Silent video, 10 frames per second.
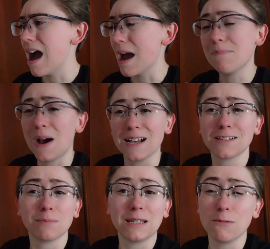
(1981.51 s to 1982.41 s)
I
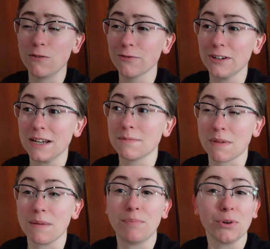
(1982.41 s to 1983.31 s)
possibly will read
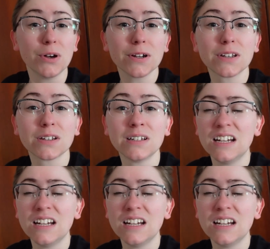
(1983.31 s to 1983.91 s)
my book.